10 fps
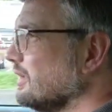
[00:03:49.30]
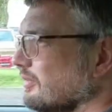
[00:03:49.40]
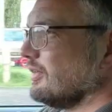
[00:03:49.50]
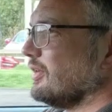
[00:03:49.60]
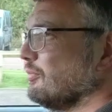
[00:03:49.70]

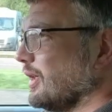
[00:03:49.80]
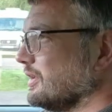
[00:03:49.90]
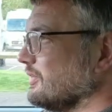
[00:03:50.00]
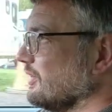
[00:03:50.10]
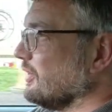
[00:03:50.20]
A very
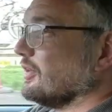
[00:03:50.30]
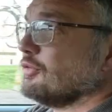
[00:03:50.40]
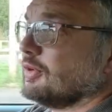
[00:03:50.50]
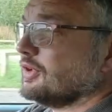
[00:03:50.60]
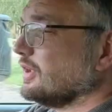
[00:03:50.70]
bad design,
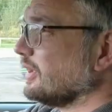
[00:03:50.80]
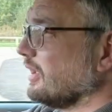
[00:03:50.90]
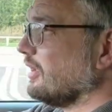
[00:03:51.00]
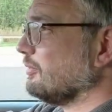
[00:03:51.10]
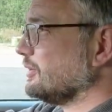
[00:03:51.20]
especially in a
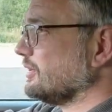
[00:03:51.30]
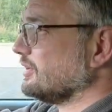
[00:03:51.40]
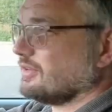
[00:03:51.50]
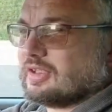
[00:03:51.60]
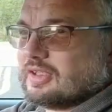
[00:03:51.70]
car which
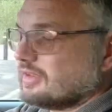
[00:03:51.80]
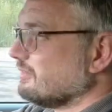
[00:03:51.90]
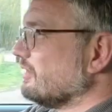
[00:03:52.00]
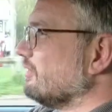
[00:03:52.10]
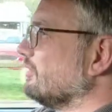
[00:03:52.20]
is
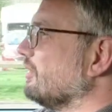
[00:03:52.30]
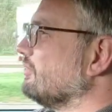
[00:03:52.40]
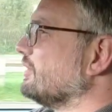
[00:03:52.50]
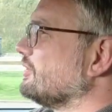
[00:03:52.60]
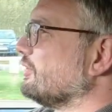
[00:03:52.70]

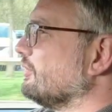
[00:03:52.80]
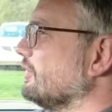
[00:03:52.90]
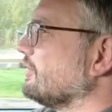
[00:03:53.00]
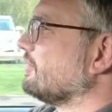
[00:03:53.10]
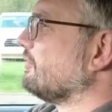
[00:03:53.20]
rather
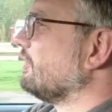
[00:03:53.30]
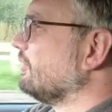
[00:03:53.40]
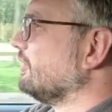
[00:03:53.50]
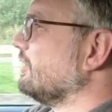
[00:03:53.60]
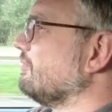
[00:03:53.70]
notorious
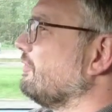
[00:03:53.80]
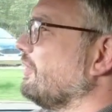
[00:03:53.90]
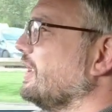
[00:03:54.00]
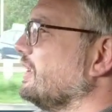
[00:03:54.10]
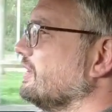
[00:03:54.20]
for
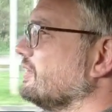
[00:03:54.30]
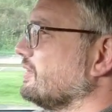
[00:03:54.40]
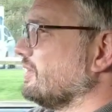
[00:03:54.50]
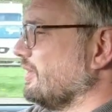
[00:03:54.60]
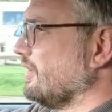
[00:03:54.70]

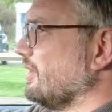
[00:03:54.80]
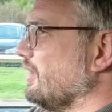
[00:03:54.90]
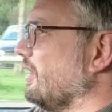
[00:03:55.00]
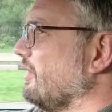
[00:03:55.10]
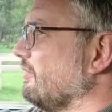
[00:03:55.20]
failures
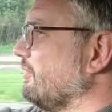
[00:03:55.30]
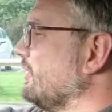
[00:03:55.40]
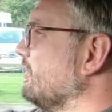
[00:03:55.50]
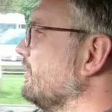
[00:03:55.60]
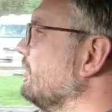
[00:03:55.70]
of
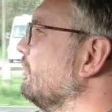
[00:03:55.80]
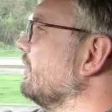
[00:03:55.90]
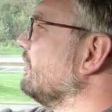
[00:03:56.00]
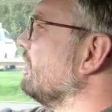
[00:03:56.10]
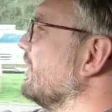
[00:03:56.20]
the
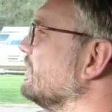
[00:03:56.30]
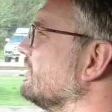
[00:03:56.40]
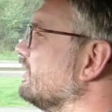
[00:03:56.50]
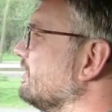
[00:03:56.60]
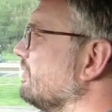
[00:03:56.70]
cooling
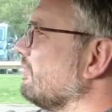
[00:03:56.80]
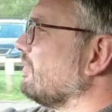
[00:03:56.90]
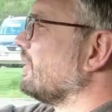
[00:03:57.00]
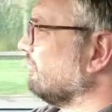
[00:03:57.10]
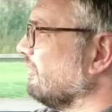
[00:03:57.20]
fans.
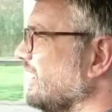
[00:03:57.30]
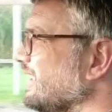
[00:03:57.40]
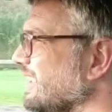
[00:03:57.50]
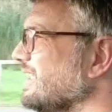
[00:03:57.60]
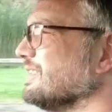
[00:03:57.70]

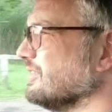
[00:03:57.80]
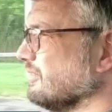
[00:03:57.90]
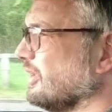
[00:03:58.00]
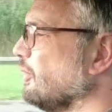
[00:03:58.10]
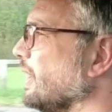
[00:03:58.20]
It
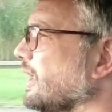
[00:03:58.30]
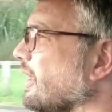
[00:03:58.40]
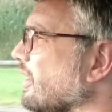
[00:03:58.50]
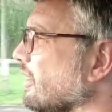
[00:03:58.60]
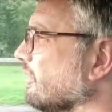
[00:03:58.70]
isn't a quick
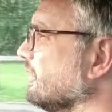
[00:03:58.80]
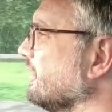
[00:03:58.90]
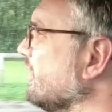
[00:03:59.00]
car, and